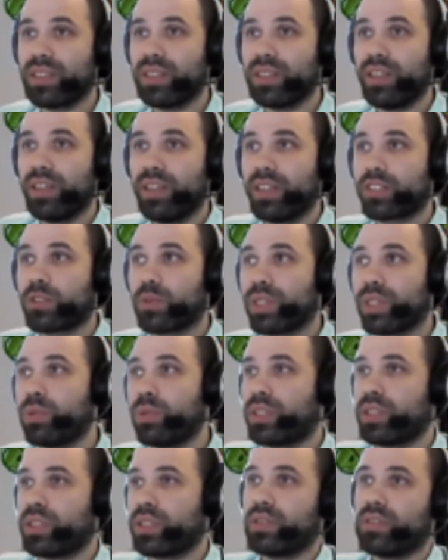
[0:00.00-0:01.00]
So what we
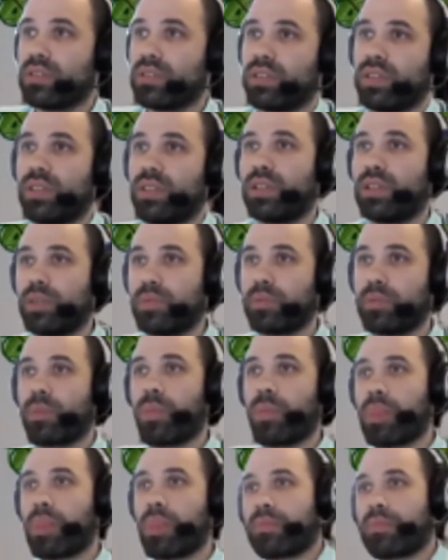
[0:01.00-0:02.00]
did,
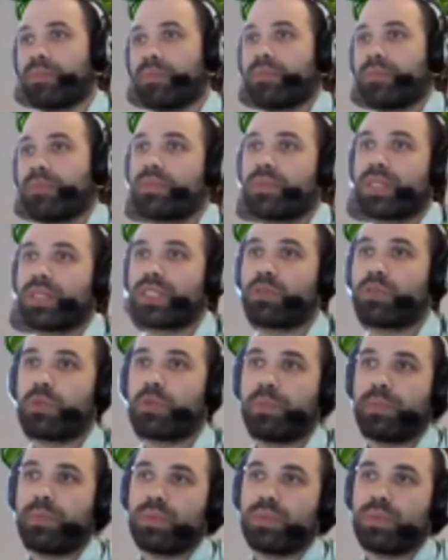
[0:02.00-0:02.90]
so